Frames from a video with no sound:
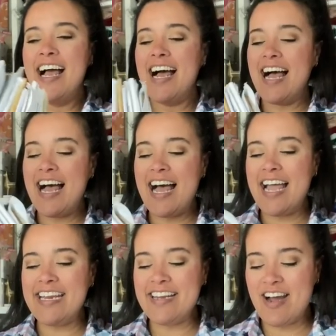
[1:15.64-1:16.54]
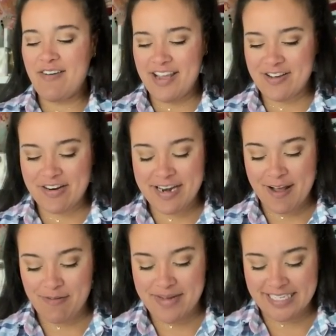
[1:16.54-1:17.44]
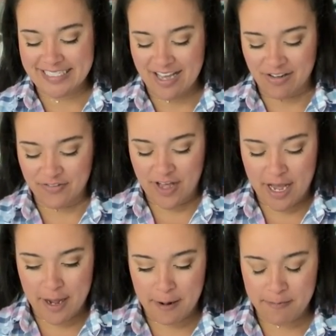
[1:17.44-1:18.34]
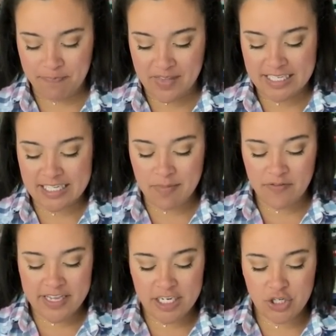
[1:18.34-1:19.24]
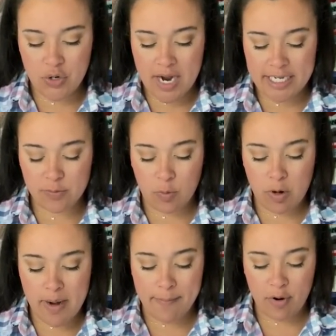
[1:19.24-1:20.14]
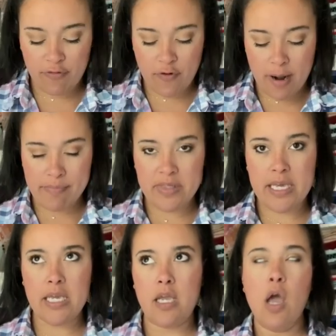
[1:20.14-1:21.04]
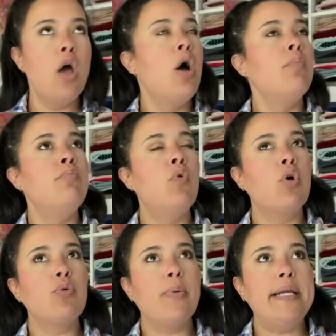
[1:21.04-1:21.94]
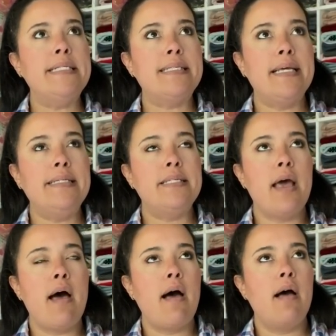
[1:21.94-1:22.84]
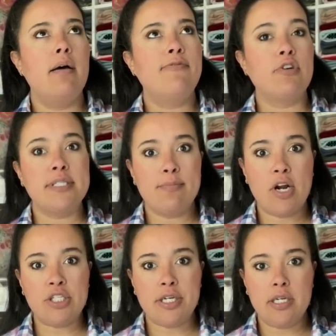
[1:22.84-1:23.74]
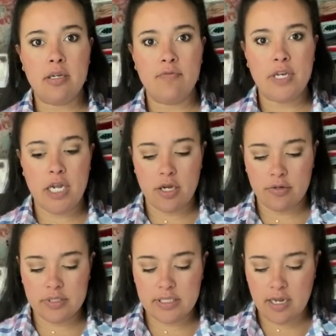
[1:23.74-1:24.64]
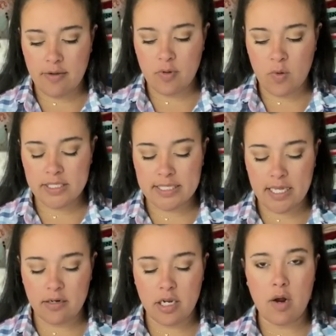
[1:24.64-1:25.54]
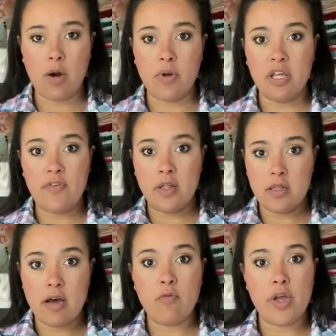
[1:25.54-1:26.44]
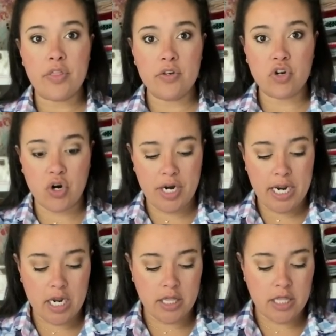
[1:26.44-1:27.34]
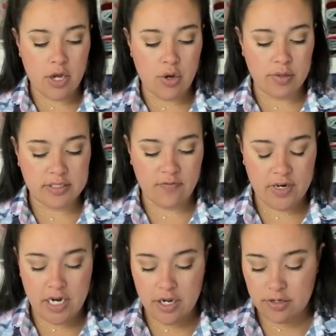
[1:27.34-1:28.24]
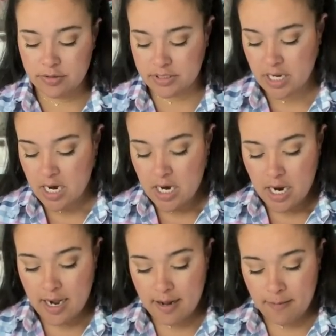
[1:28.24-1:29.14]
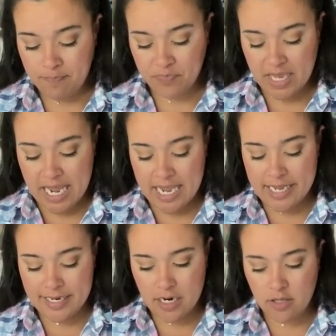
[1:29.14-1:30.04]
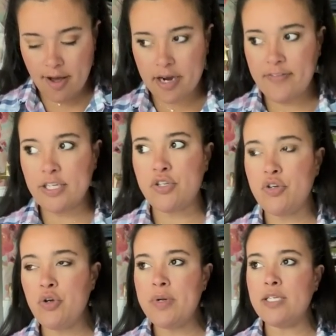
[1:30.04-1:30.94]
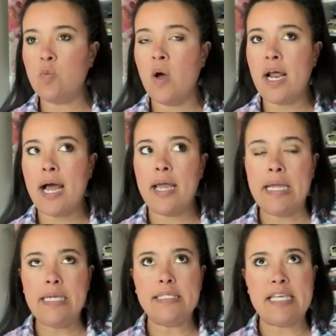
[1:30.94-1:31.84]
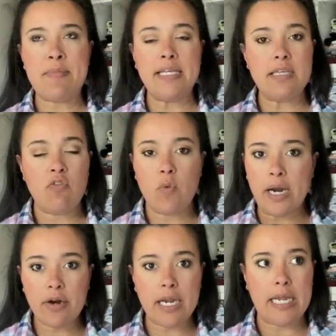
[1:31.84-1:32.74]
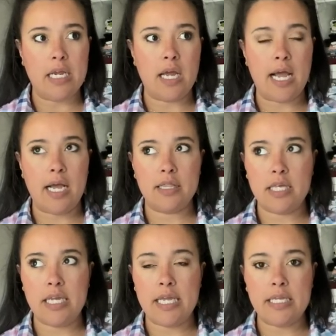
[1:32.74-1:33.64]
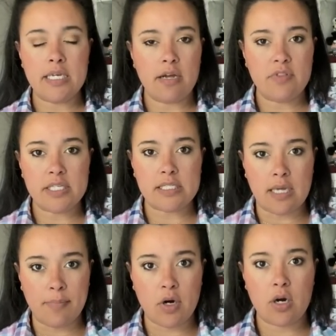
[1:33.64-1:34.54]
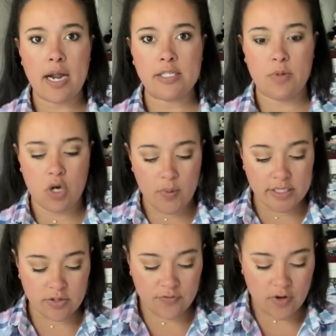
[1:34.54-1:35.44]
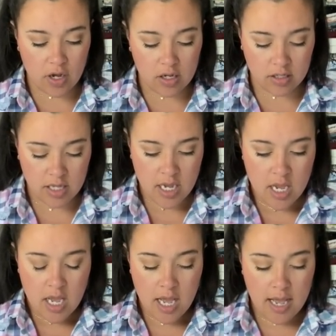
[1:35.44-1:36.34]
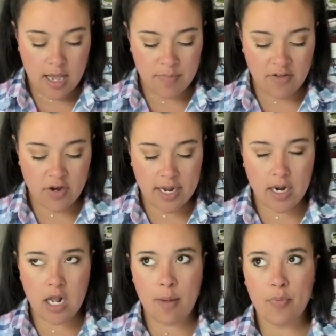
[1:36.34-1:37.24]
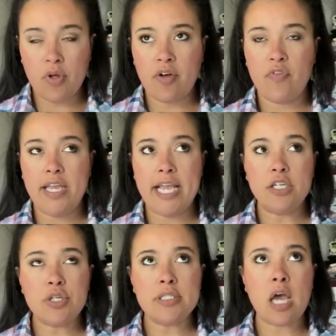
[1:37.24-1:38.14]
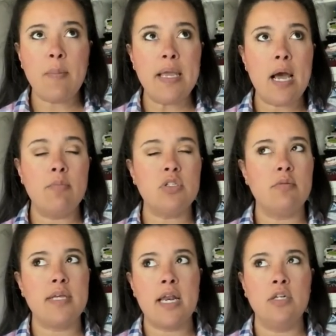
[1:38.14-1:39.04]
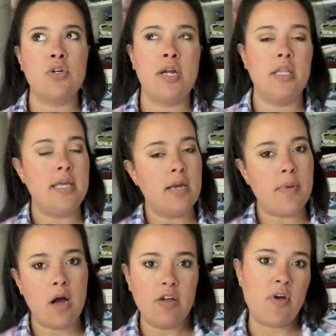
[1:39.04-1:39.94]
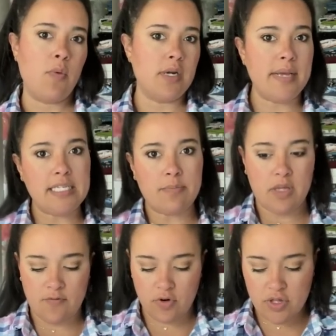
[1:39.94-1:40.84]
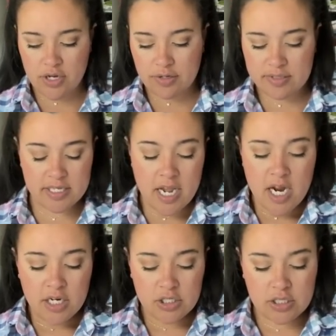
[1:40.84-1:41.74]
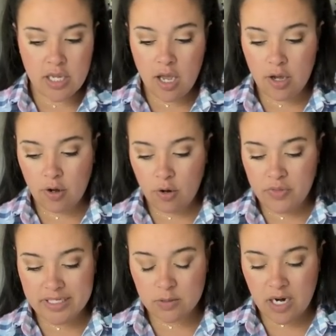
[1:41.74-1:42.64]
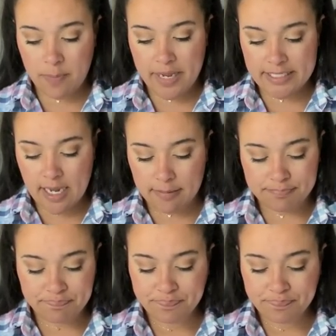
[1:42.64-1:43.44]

I know I couldn't help myself. Um, some of these you guys will remember from the more recent uh, first impression videos, um, the ones that, you know, I really fell in love with during those videos. Um, and a lot of it too is what I see myself wearing at the end of this summer as we go into fall. Um, I've got a couple of vacations coming up, so I'm kind of trying to think about if I want to make something for those. So this is what I picked up.